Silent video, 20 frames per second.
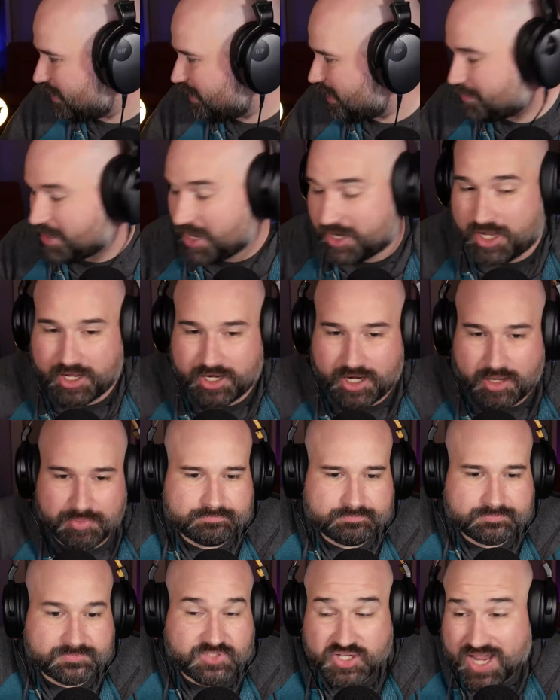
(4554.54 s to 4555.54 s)
I'm not caught
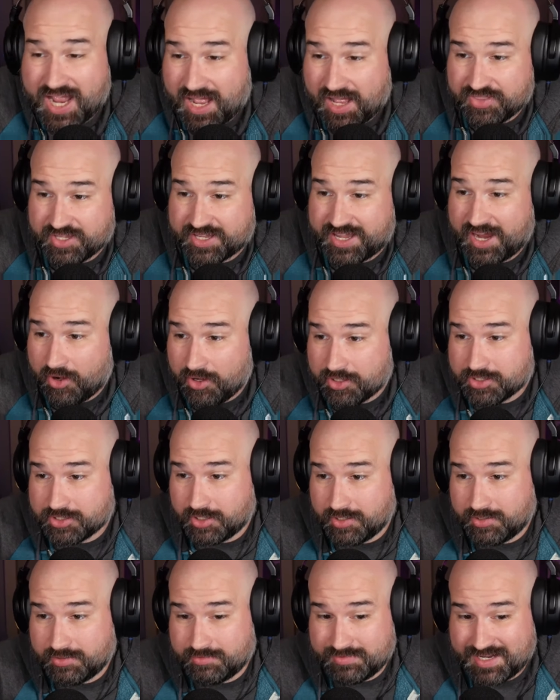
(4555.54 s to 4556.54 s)
up. So yeah, the
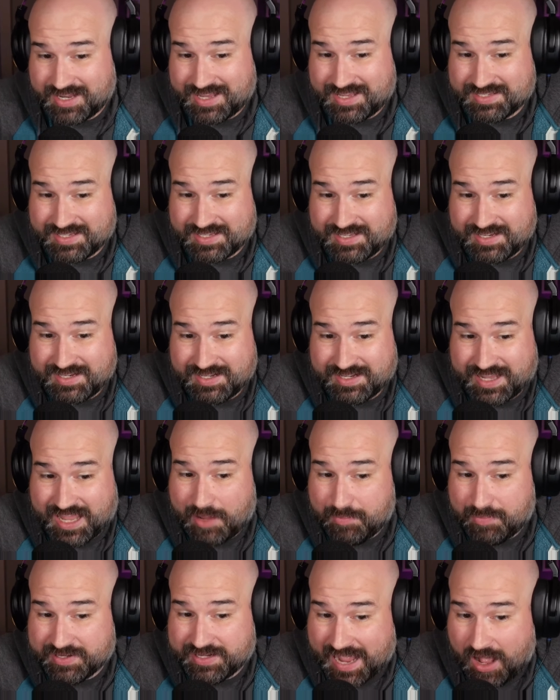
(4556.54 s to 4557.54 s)
character is a
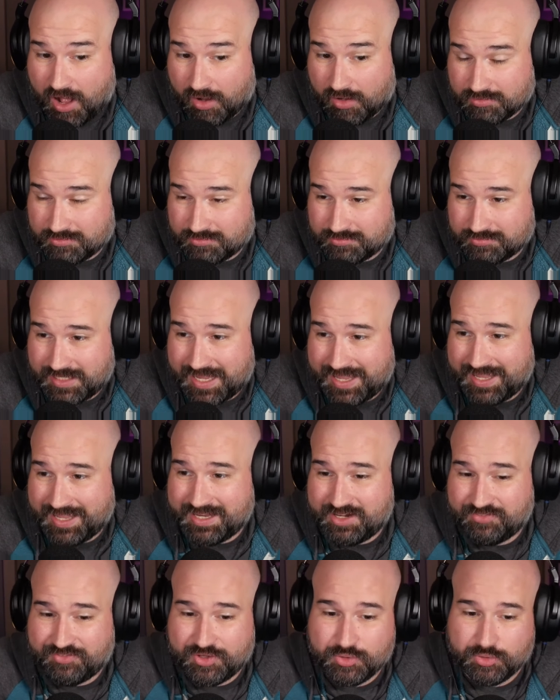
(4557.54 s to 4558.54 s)
cape and cowl.
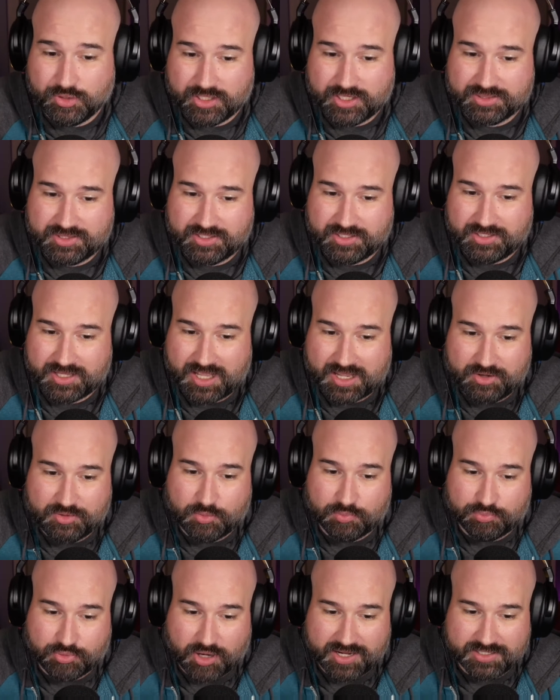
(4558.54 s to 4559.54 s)
And if you look at the, I don't
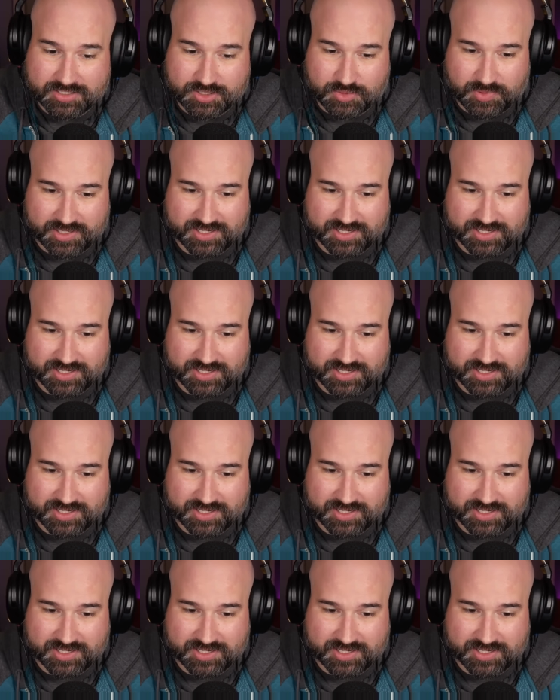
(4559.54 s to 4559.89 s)
know, Brian, do you want to